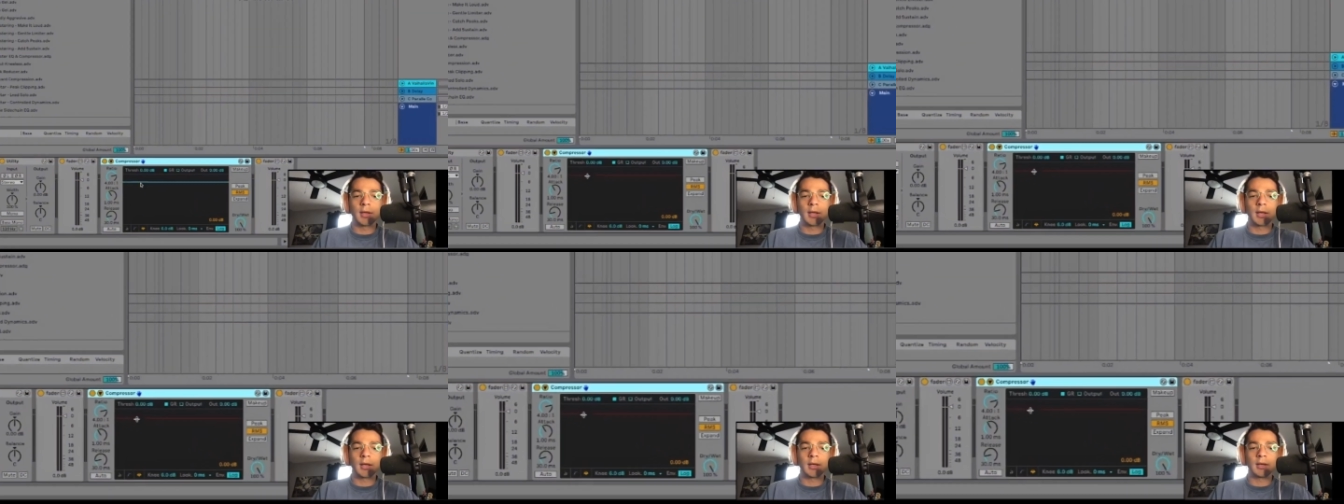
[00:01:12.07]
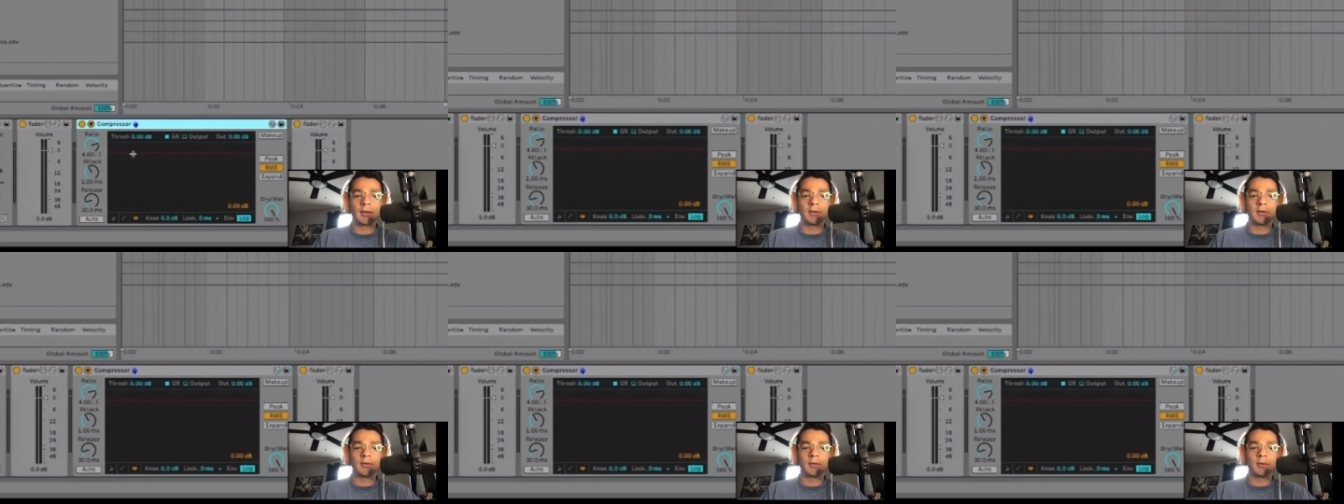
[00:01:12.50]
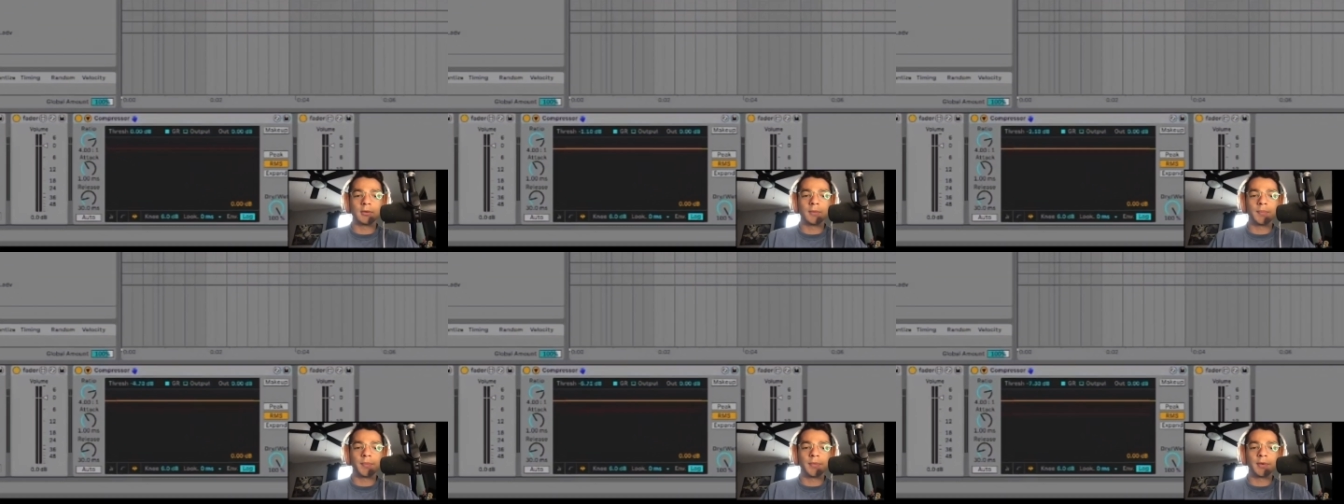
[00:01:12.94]
And so
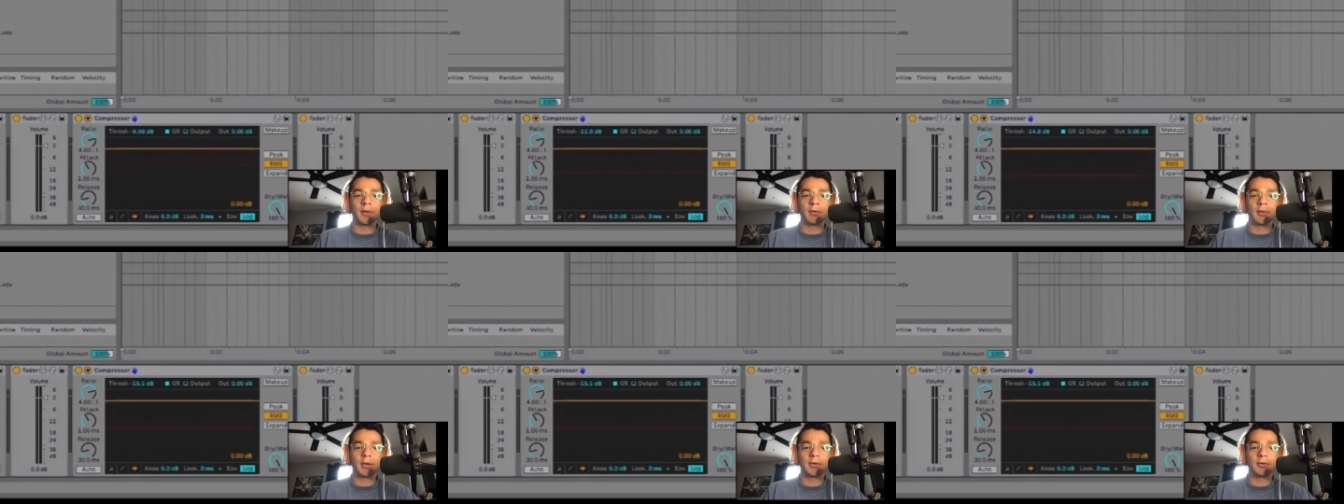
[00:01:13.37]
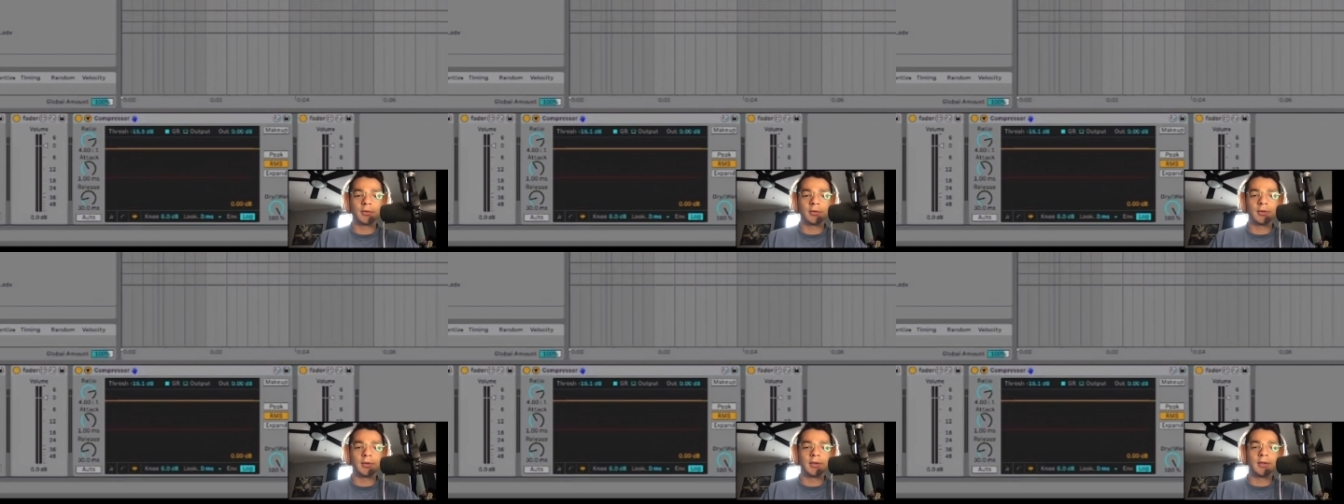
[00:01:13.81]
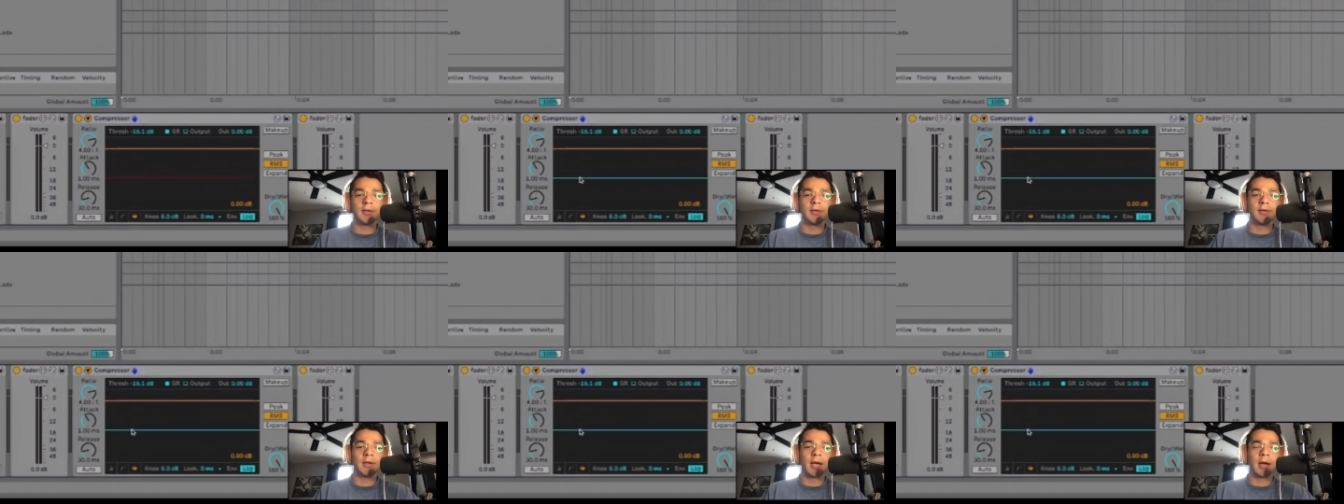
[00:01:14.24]
the threshold
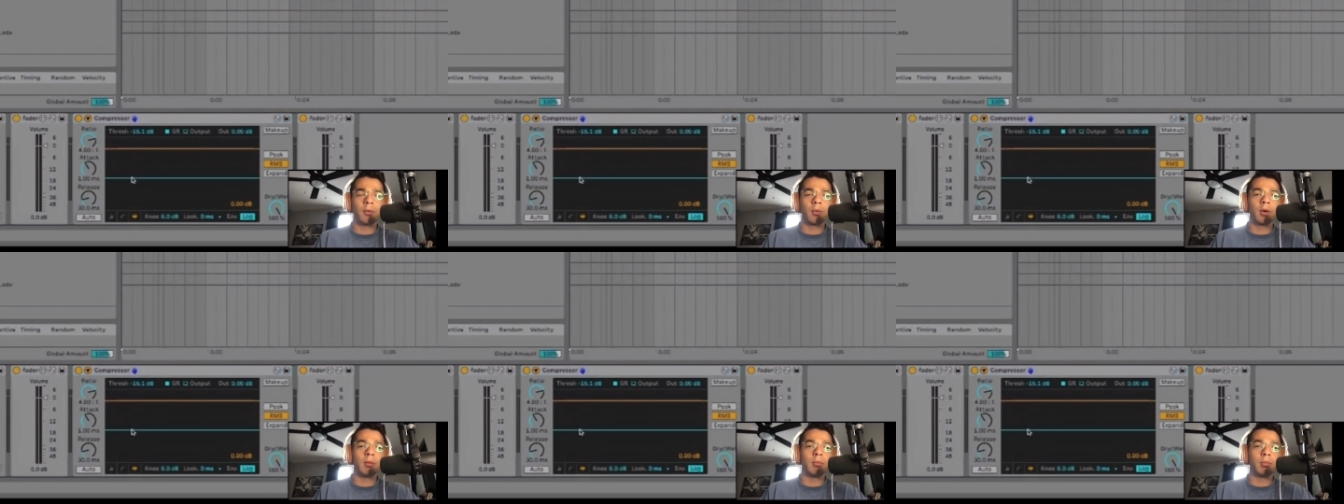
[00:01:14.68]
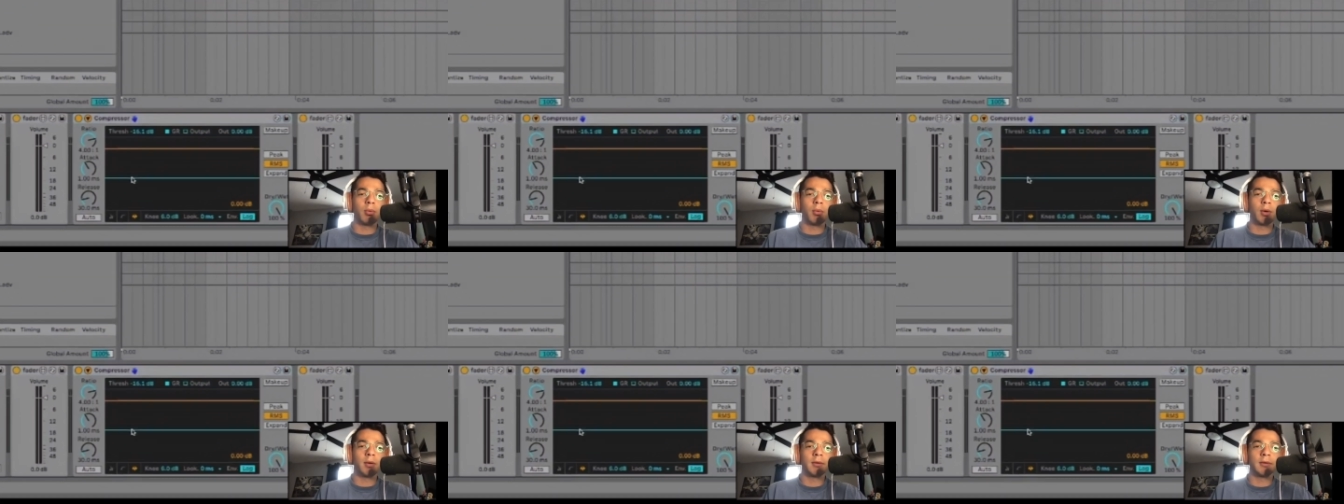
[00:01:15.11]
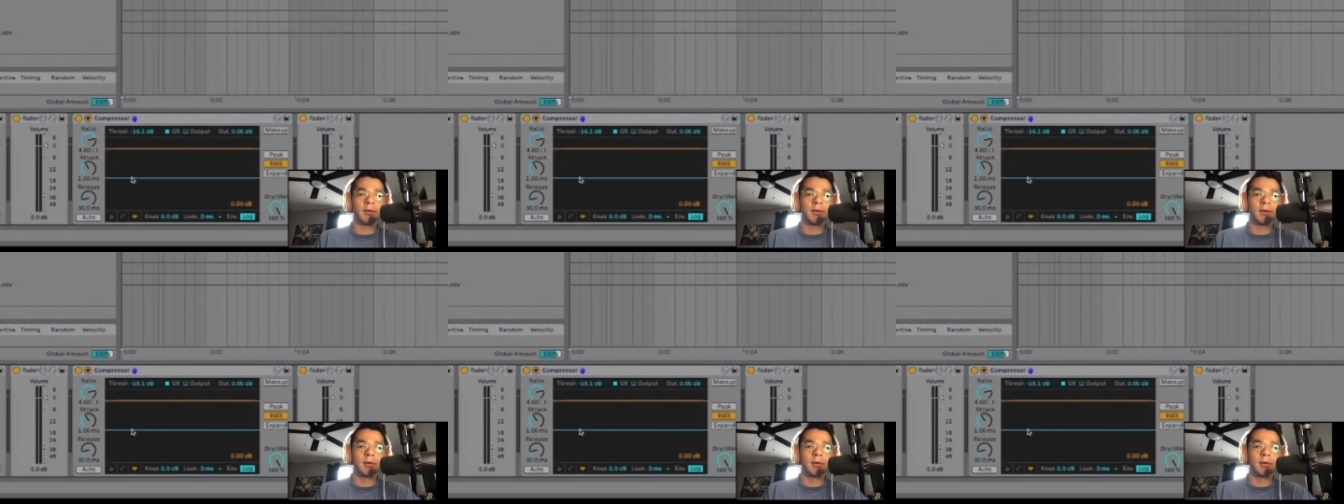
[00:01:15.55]
is at what point